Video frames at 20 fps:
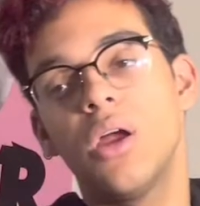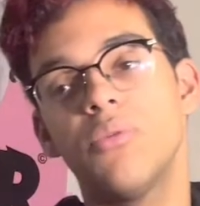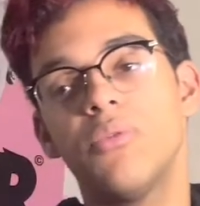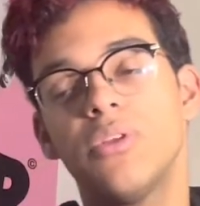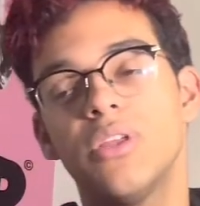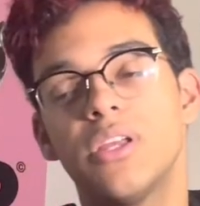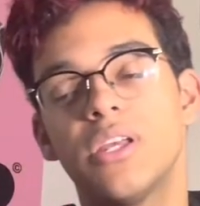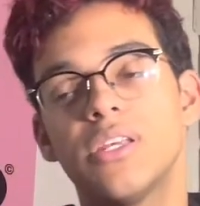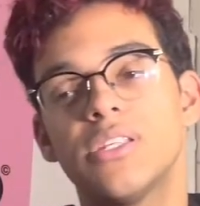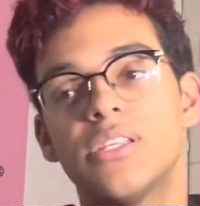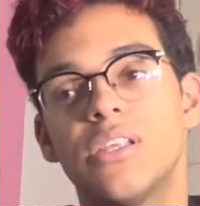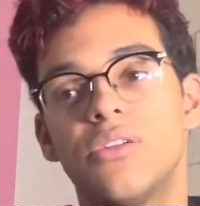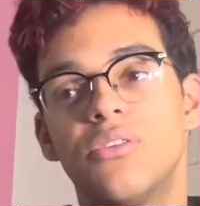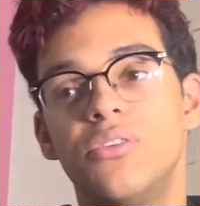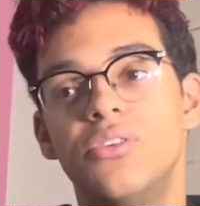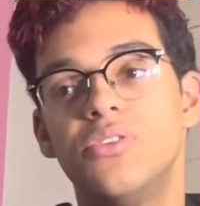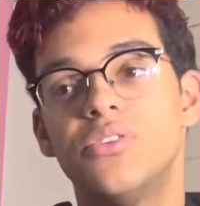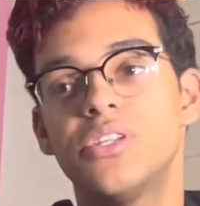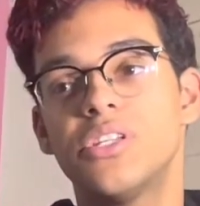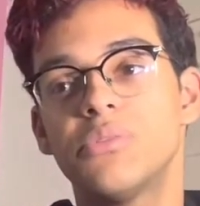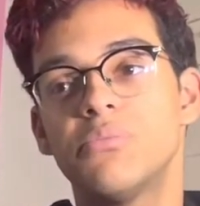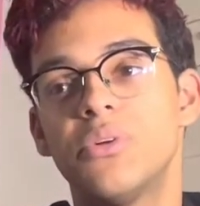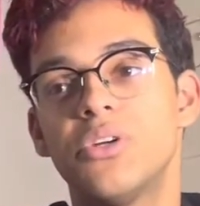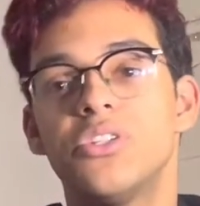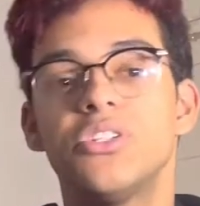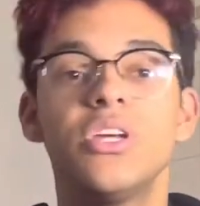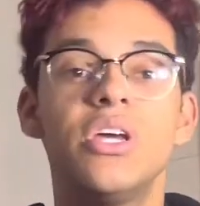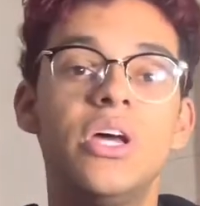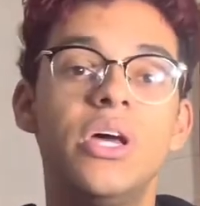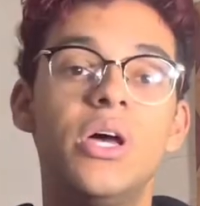really because they don't use it as much,
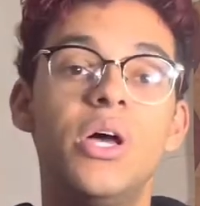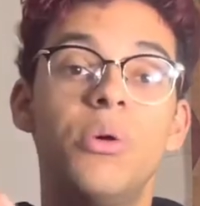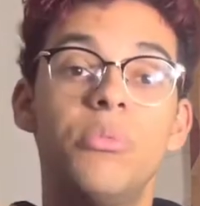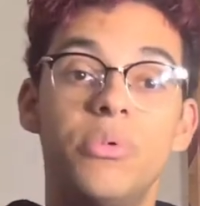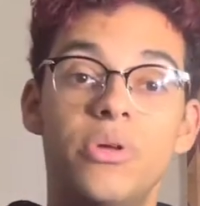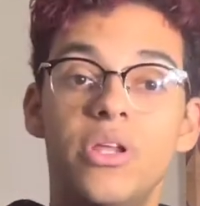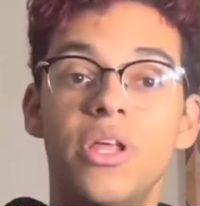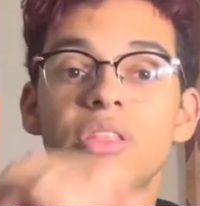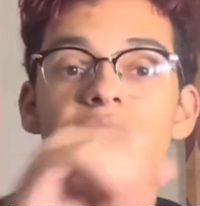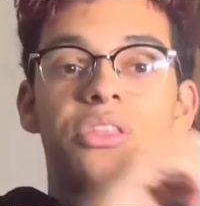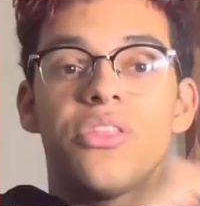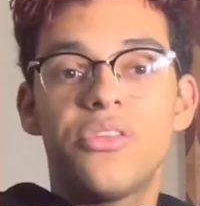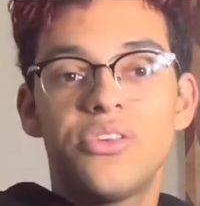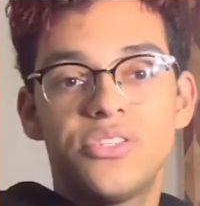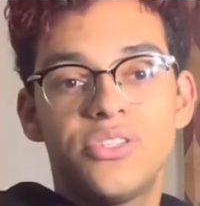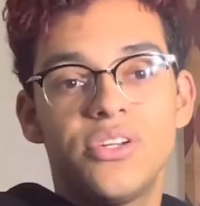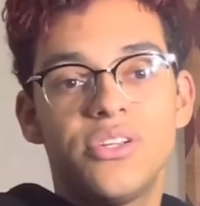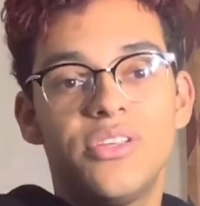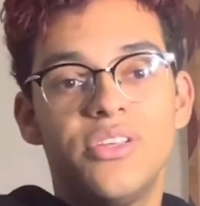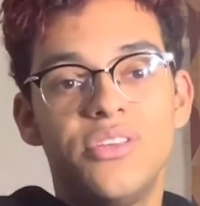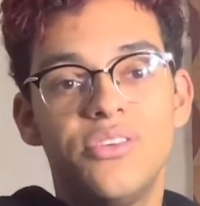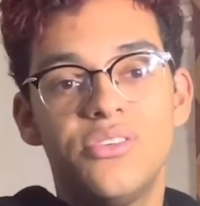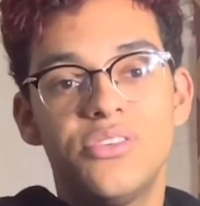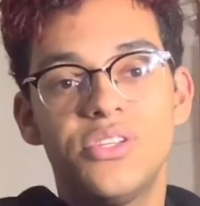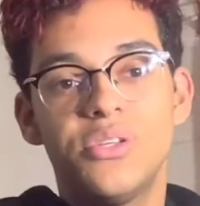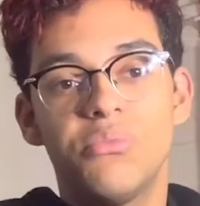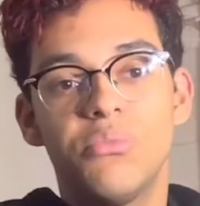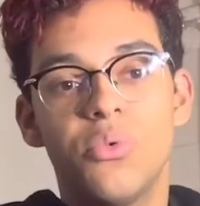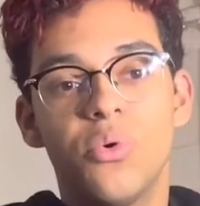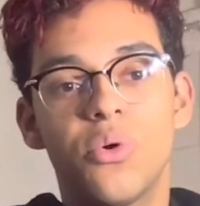but now that they're starting to use
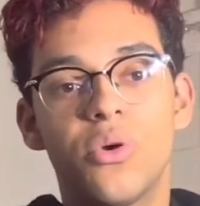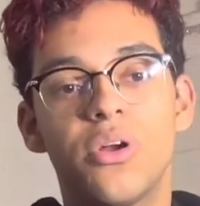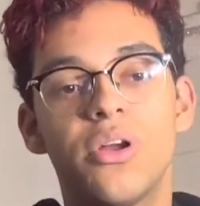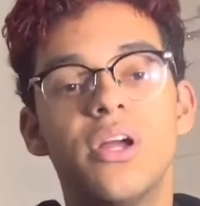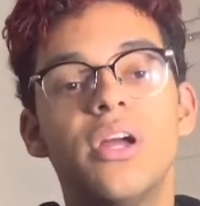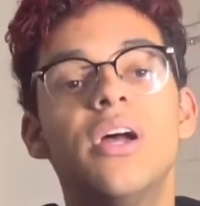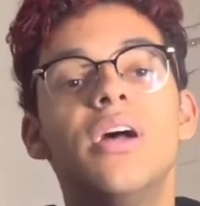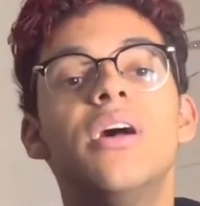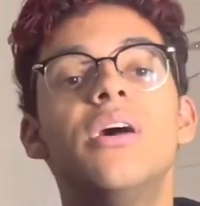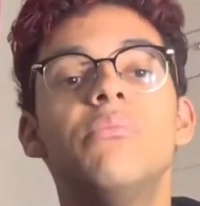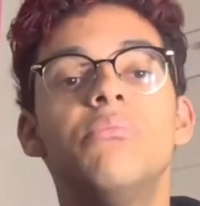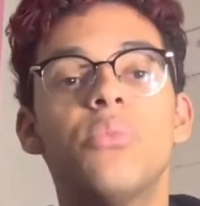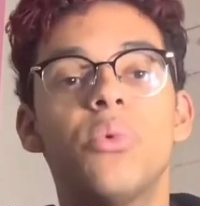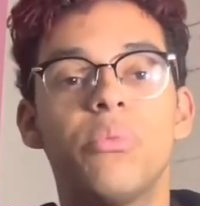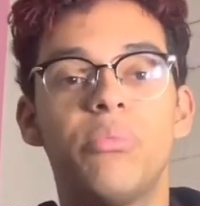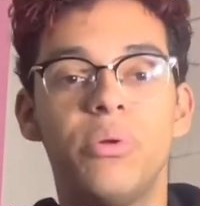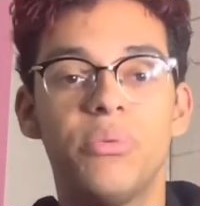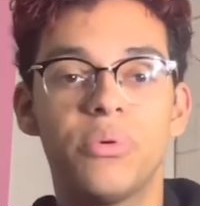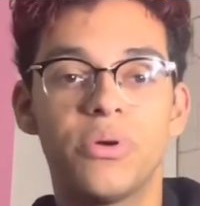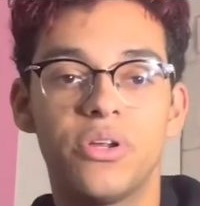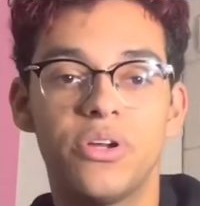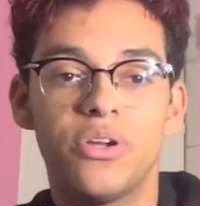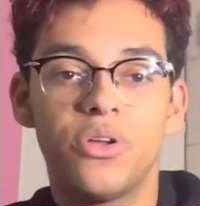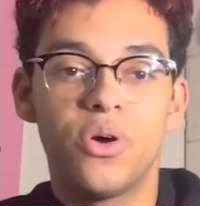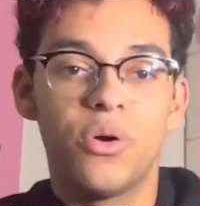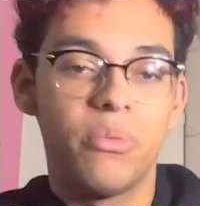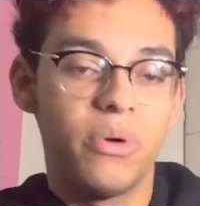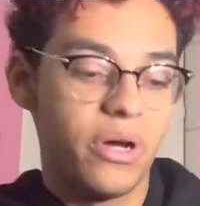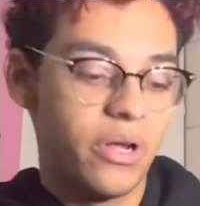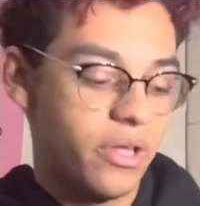it more people are going to know
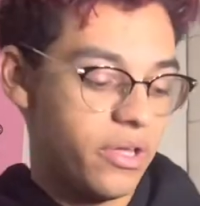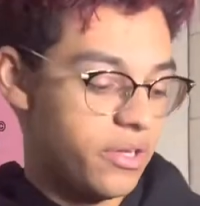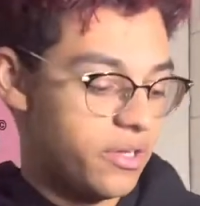about it.